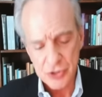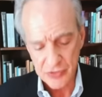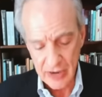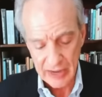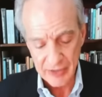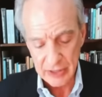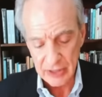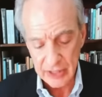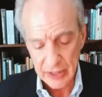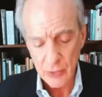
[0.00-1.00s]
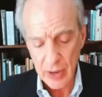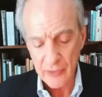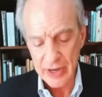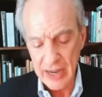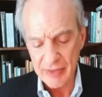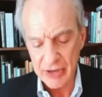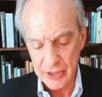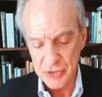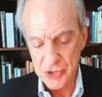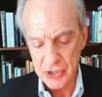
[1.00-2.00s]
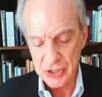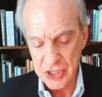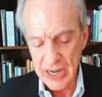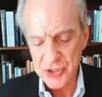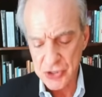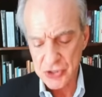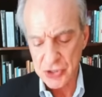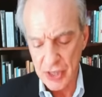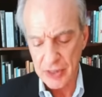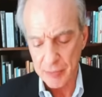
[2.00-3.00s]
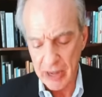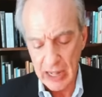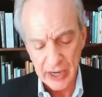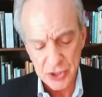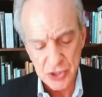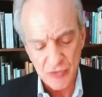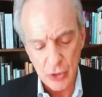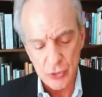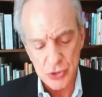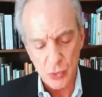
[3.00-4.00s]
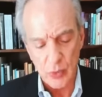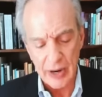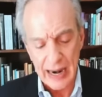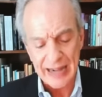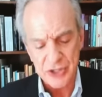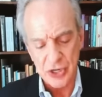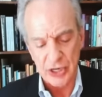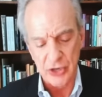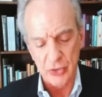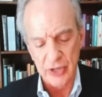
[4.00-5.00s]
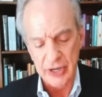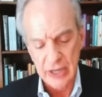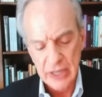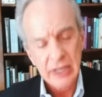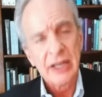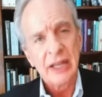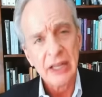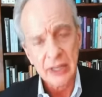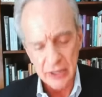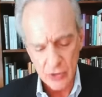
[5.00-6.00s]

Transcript: surviving literary evidence suggests that the bodies of those who were executed in